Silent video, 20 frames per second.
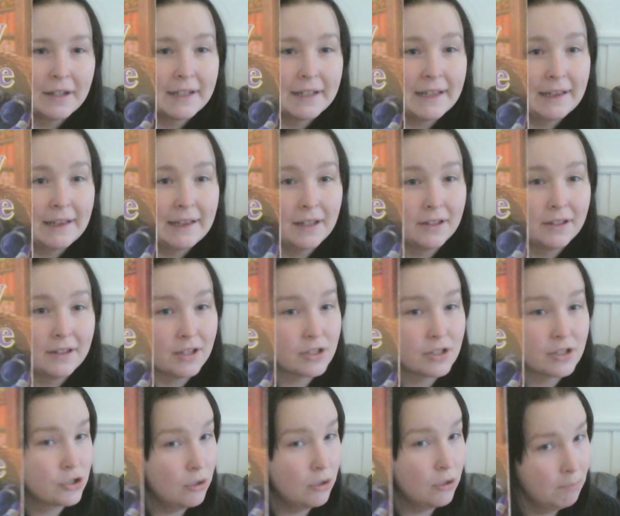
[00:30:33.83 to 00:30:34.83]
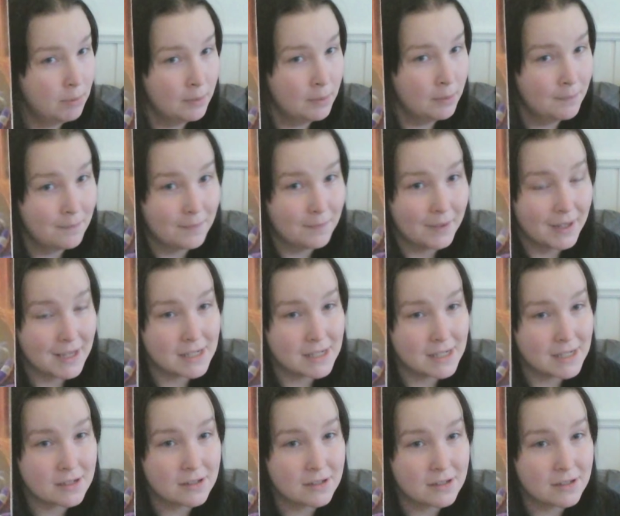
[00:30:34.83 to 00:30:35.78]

little knitting shop and